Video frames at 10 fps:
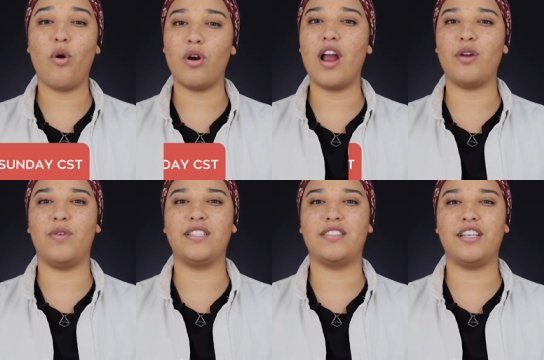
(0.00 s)
or on
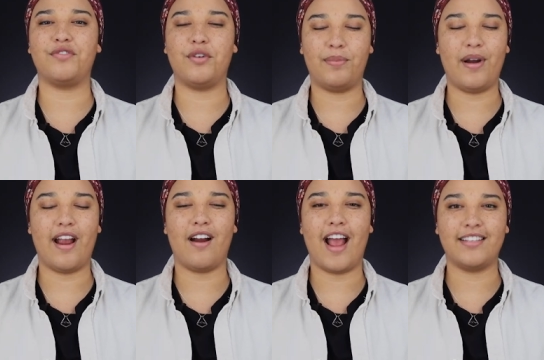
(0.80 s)
Wednesdays for
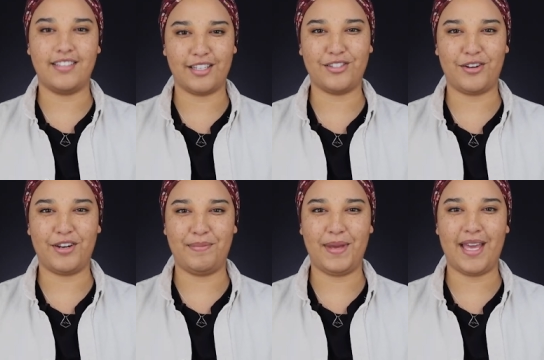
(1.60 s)
prayer at
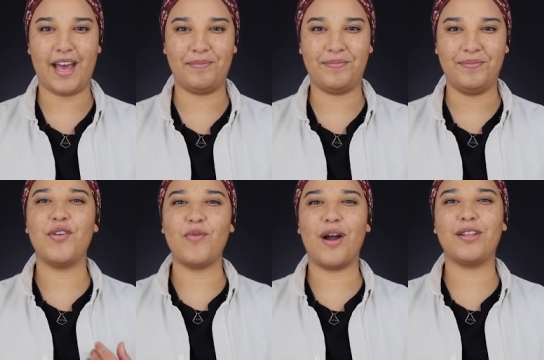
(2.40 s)
6:30 p.m. If
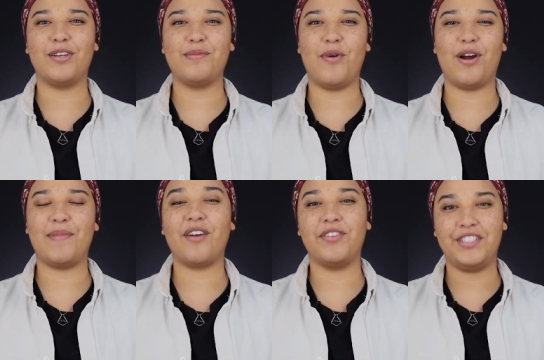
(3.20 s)
you want to learn more
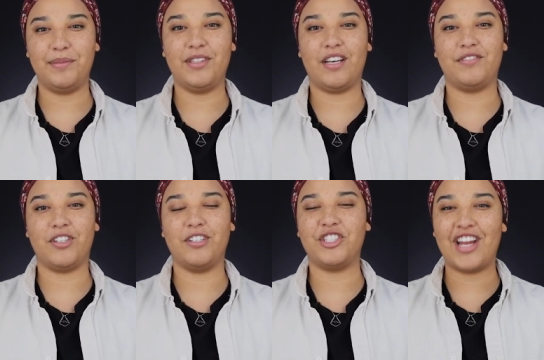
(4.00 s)
about Redeeming Love
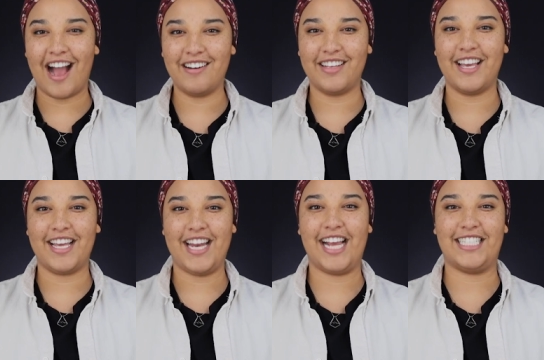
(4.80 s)
Church and how to get
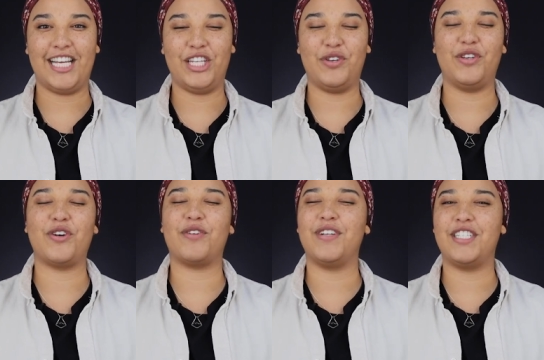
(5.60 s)
connected, you can
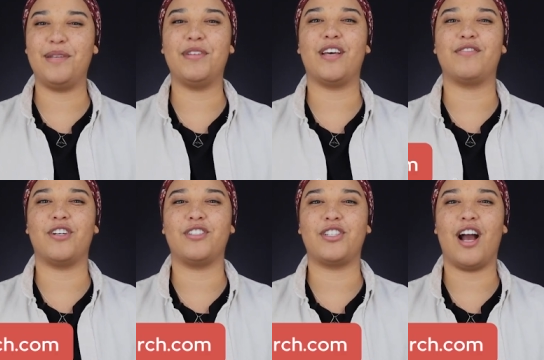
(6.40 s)
go to
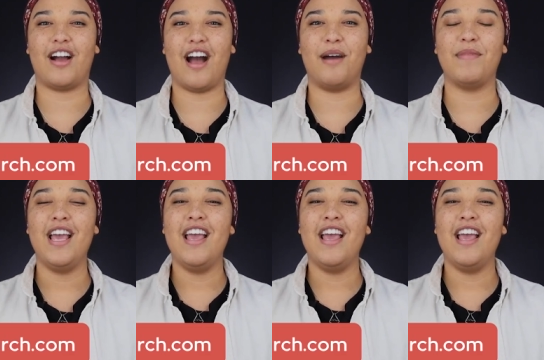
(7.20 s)
redeeminglovechurch.com.